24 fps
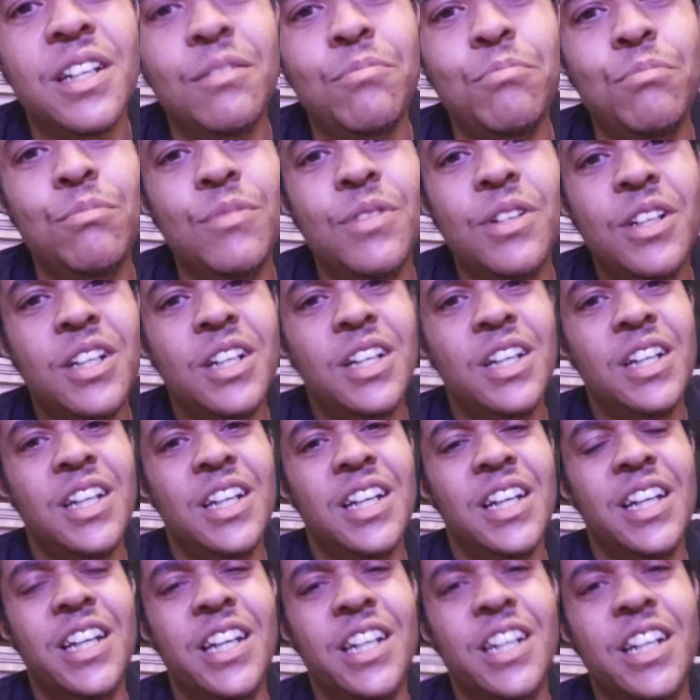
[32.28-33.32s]
and
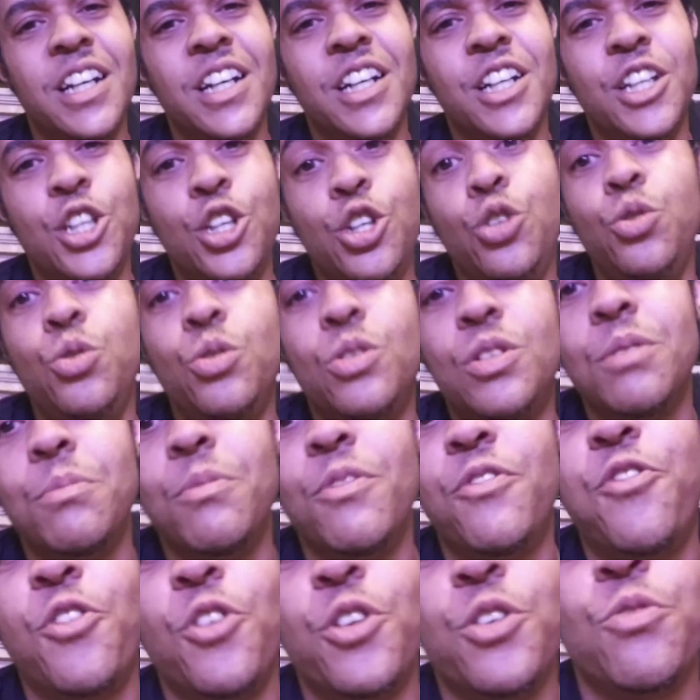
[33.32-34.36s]
use it
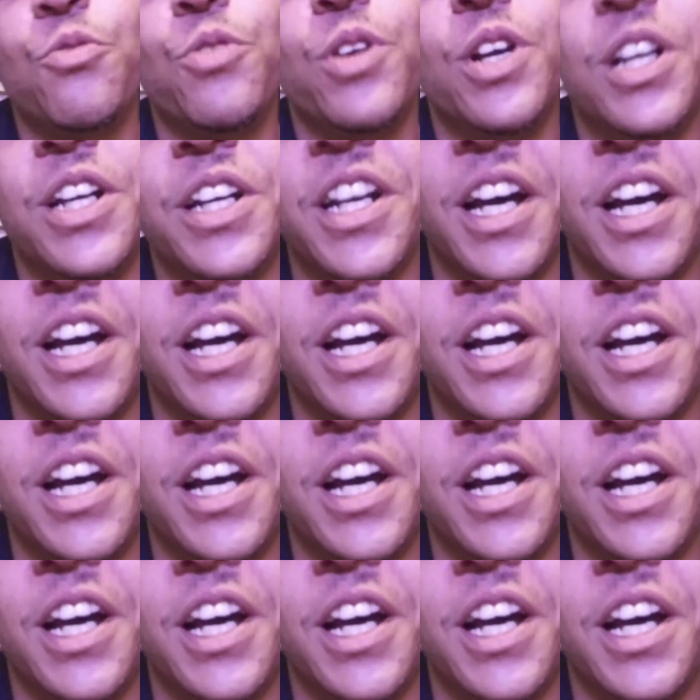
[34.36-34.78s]
before you really